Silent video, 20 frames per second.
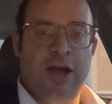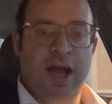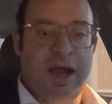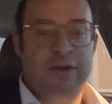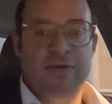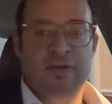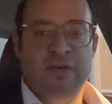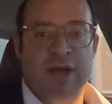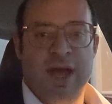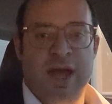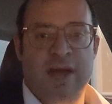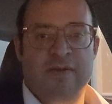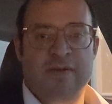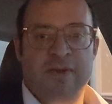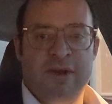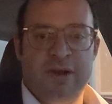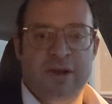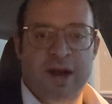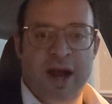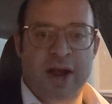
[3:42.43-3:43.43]
And if you can't
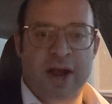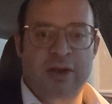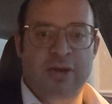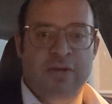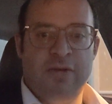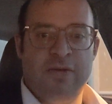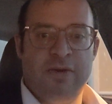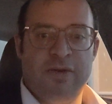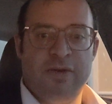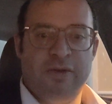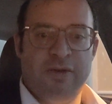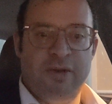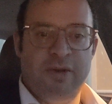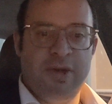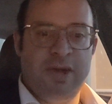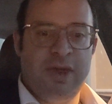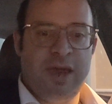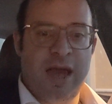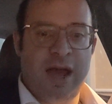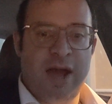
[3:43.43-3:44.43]
figure out how to do it for free
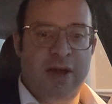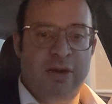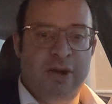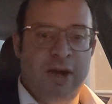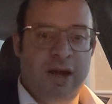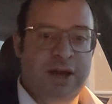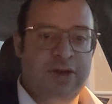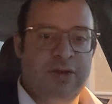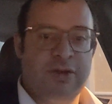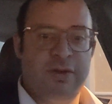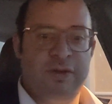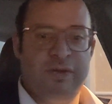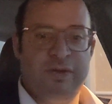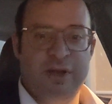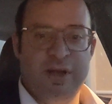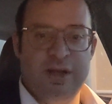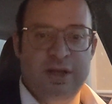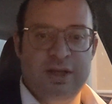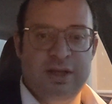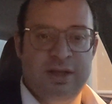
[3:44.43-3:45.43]
without extra
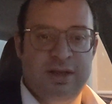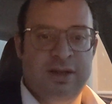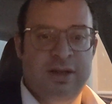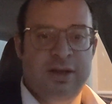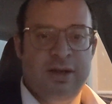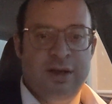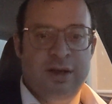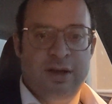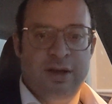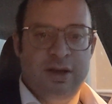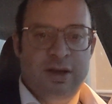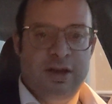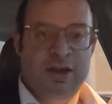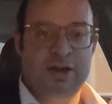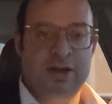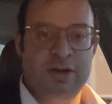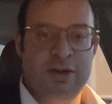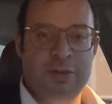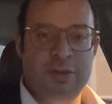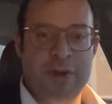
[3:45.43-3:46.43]
fees,
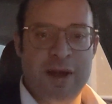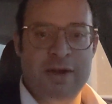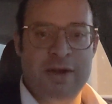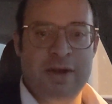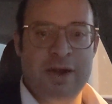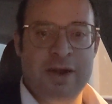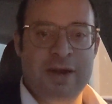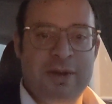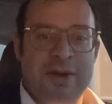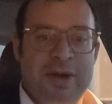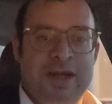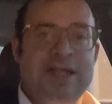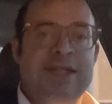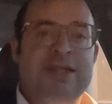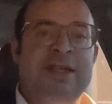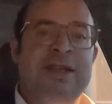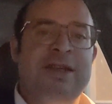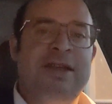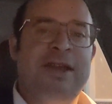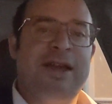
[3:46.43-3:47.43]
it's better
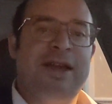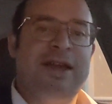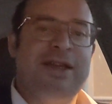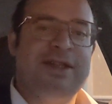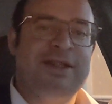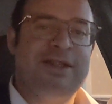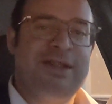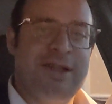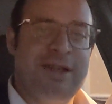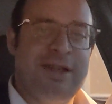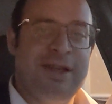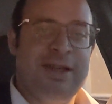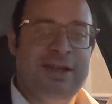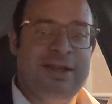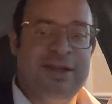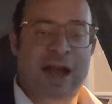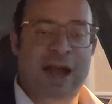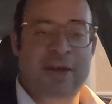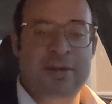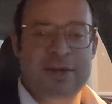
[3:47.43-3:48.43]
anyways, because
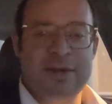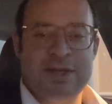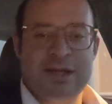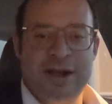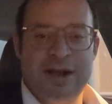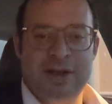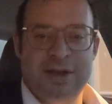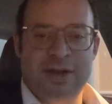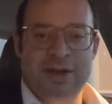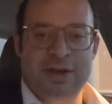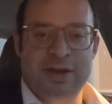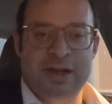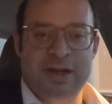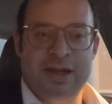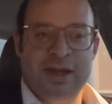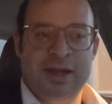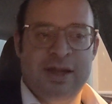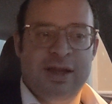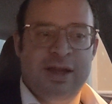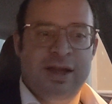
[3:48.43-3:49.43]
it's time to start learning.
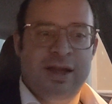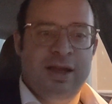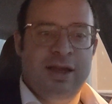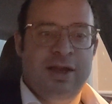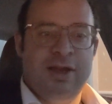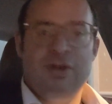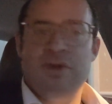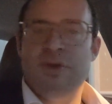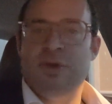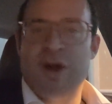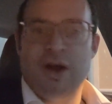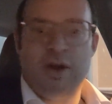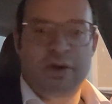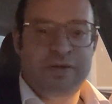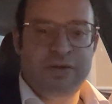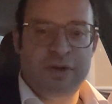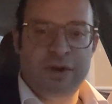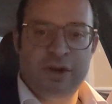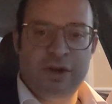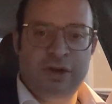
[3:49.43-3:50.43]
You go
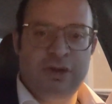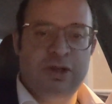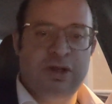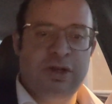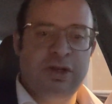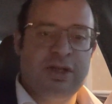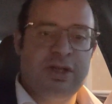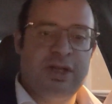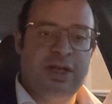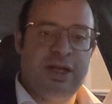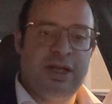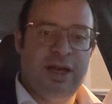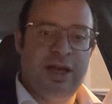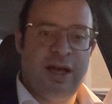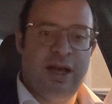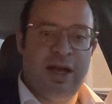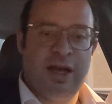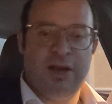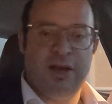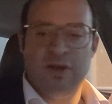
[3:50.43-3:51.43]
through New Jersey,
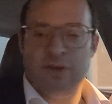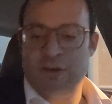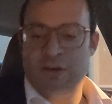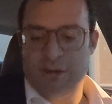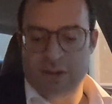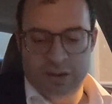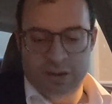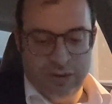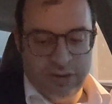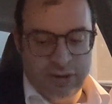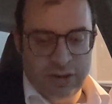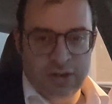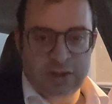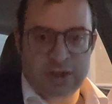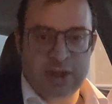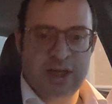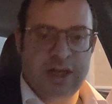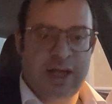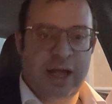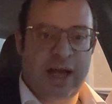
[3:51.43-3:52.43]

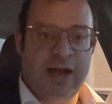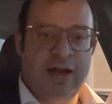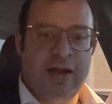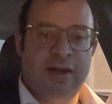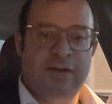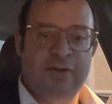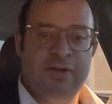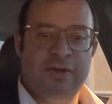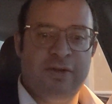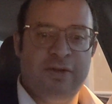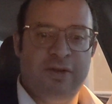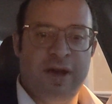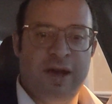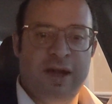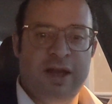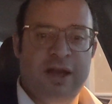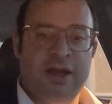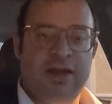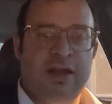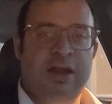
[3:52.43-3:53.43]
newjersey.gov, you'll
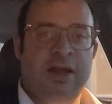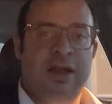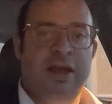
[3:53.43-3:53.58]
find it.